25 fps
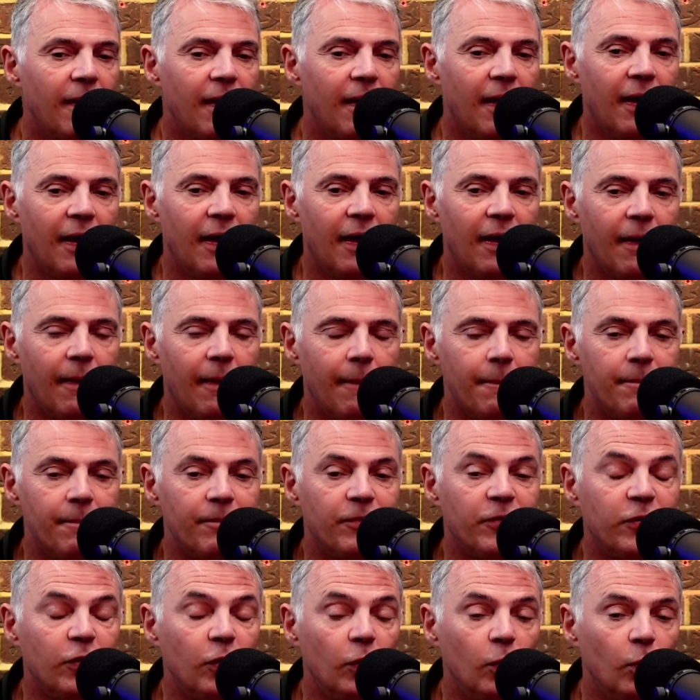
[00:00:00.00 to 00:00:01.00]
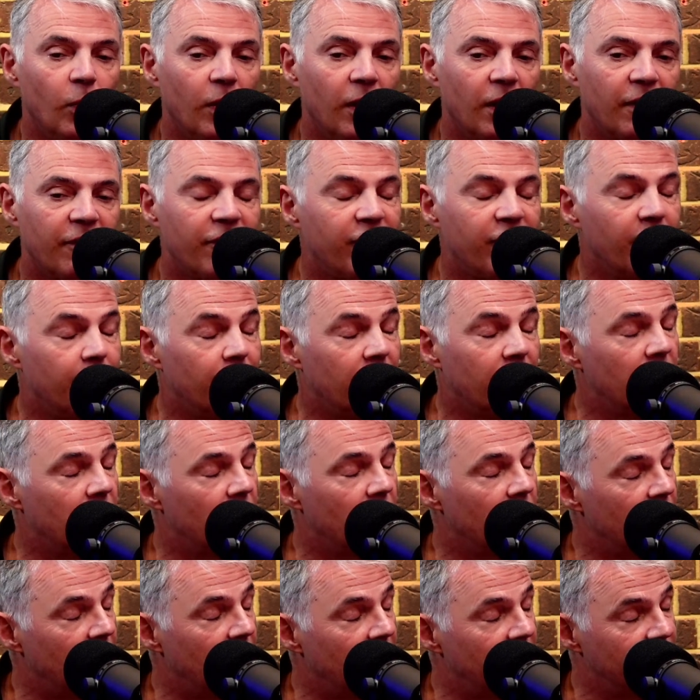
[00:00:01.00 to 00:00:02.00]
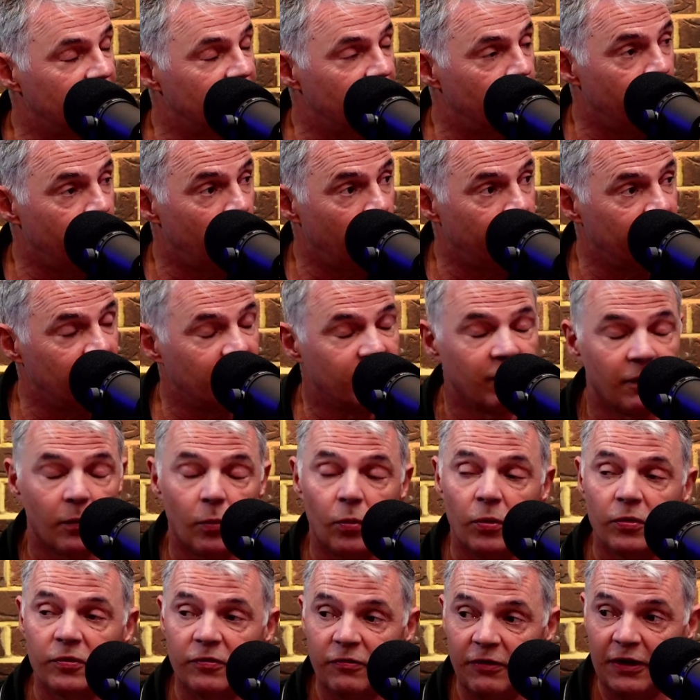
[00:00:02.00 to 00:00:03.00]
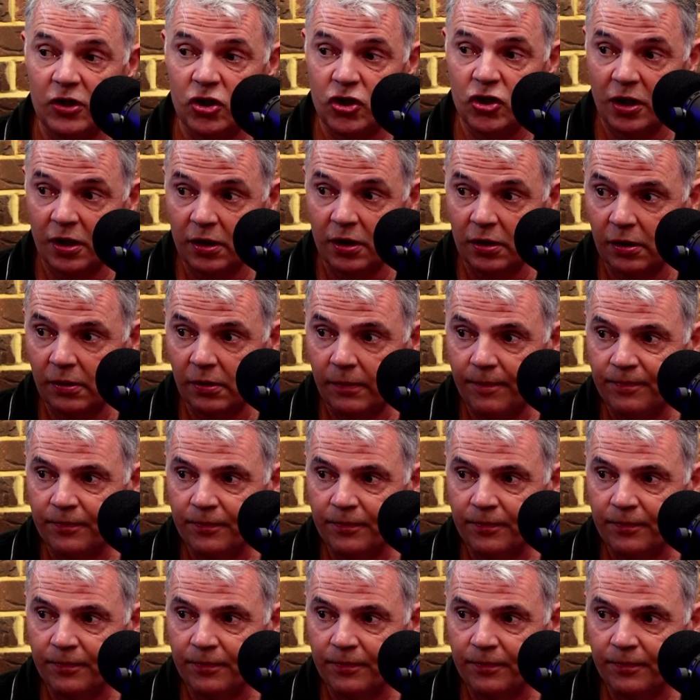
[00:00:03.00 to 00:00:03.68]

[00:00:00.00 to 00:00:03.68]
to work for Murdoch as the publisher of the Wall Street Journal,